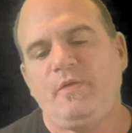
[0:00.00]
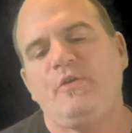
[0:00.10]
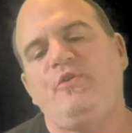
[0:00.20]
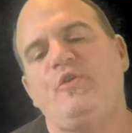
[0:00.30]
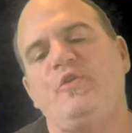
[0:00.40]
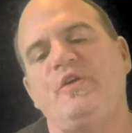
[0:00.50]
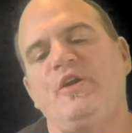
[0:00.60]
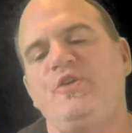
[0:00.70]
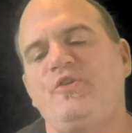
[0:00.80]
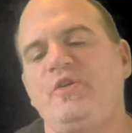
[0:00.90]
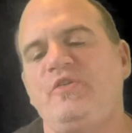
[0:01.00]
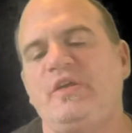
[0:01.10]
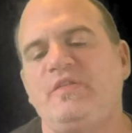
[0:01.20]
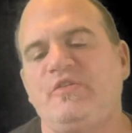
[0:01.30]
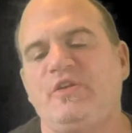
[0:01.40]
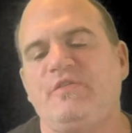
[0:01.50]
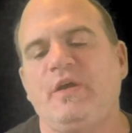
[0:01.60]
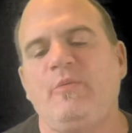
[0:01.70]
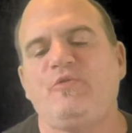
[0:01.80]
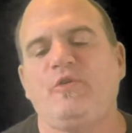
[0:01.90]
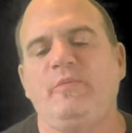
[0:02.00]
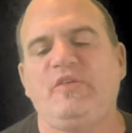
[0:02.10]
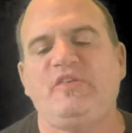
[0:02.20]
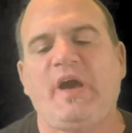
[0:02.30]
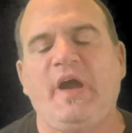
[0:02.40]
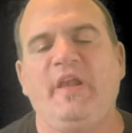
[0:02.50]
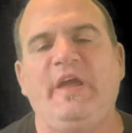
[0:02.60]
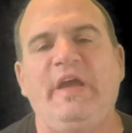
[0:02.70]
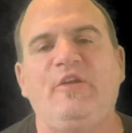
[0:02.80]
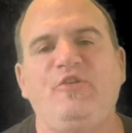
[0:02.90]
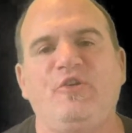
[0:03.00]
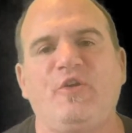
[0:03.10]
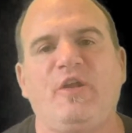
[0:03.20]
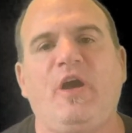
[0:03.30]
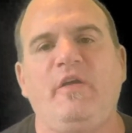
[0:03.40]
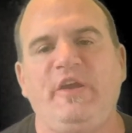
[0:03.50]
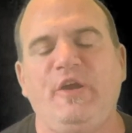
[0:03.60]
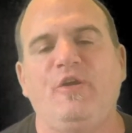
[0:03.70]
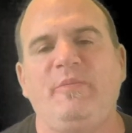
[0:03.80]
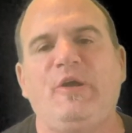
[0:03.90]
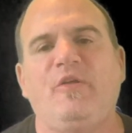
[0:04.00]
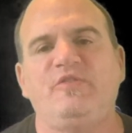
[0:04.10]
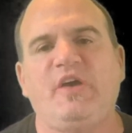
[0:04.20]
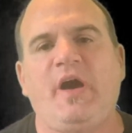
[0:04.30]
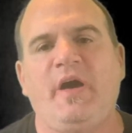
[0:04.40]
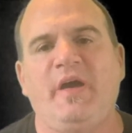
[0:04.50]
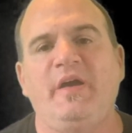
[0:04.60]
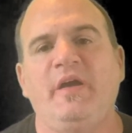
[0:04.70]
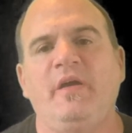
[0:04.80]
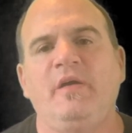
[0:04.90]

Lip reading: So the countries that this stuff comes from is Thailand, and you're gonna hear it called Thai,